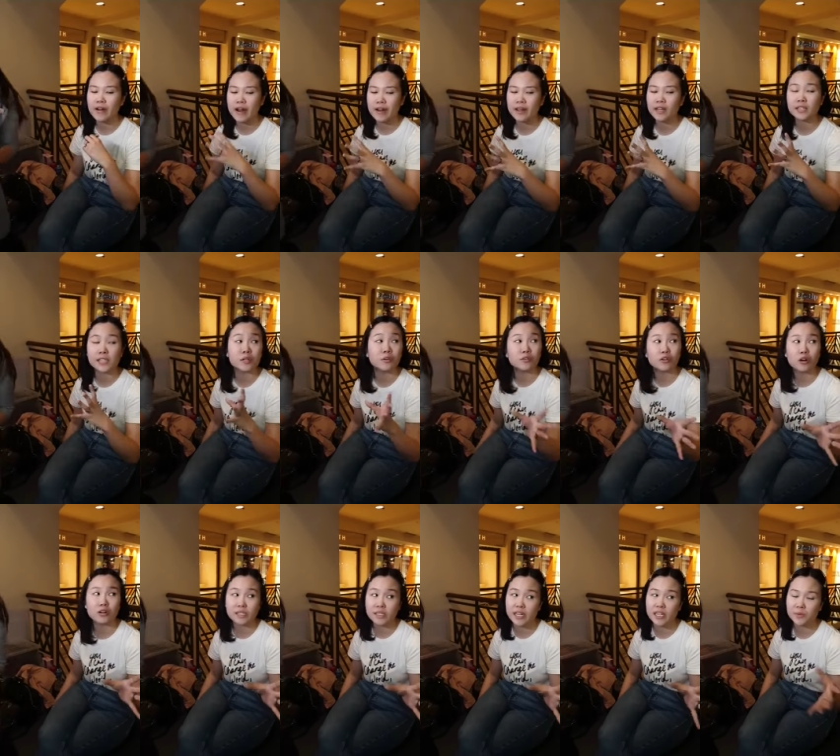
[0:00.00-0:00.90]
variants, they don't
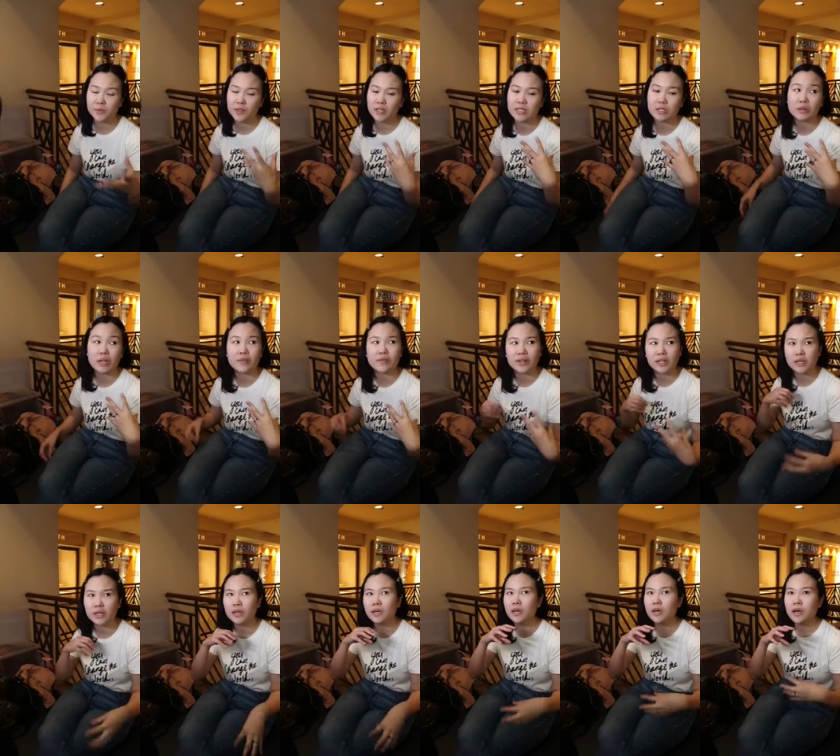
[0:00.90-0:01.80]
oxidize because they don't have
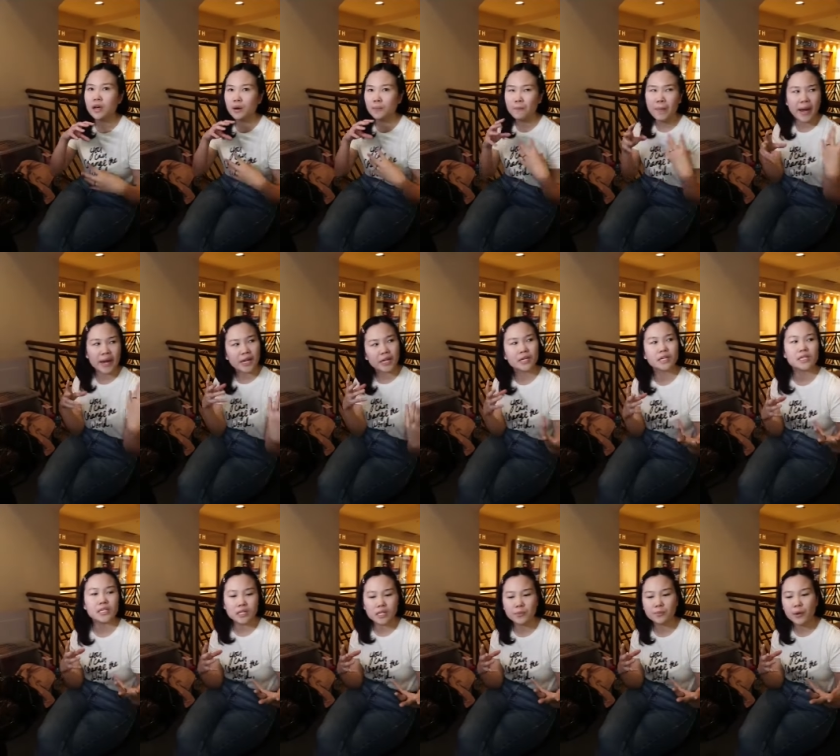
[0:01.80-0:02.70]
any
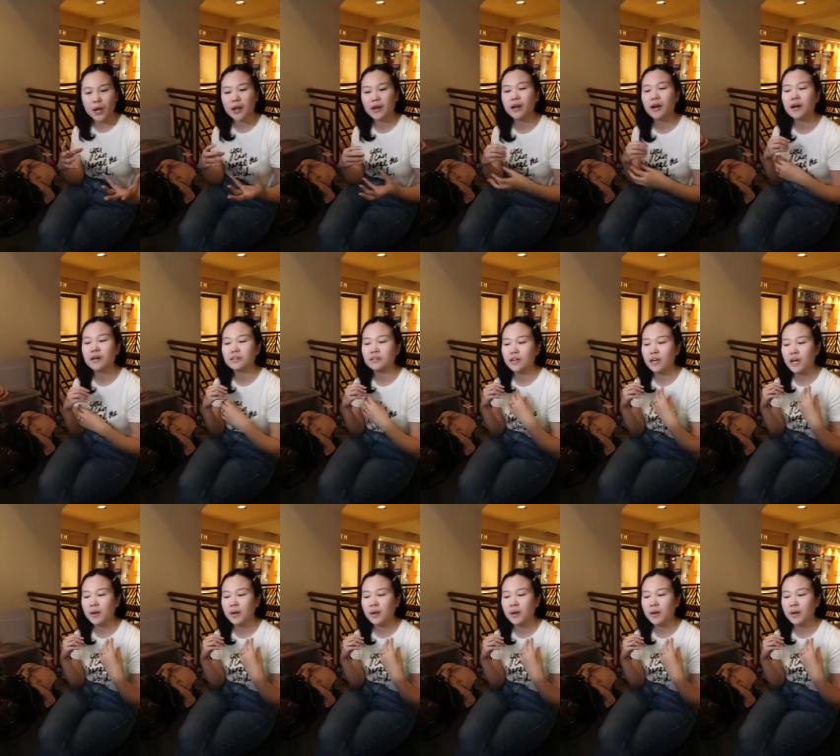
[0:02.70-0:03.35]
binders in the product.